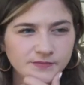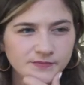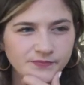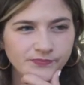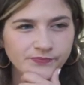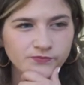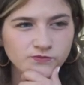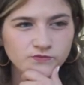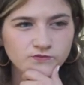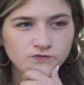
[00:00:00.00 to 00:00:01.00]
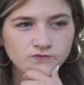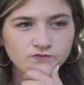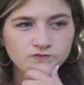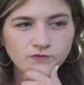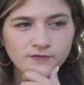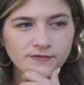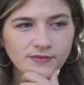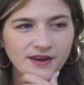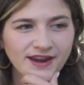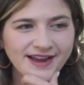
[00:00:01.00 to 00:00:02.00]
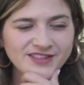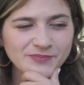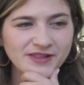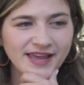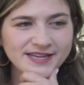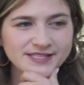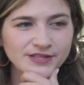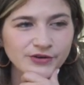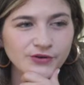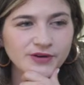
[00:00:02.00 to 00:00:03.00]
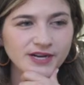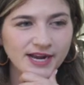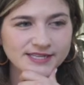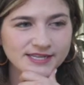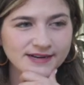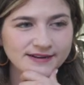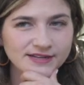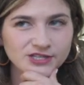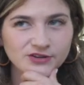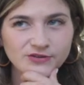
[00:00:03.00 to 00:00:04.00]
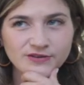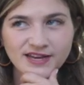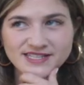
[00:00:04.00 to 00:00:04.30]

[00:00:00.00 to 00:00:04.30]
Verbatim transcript: 9th place, Luke, 1992.